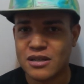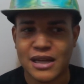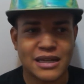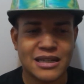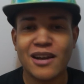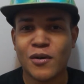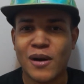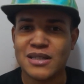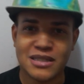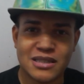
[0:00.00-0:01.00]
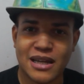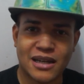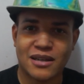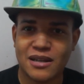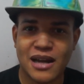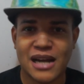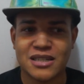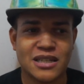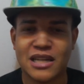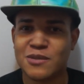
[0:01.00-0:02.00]
Like Dino Crisis, like
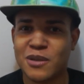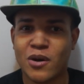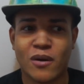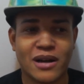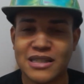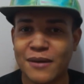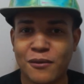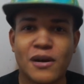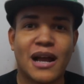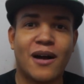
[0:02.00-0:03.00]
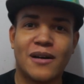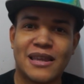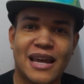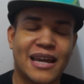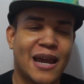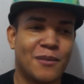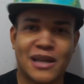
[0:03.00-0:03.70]
actually gets me going because I freak out in that game.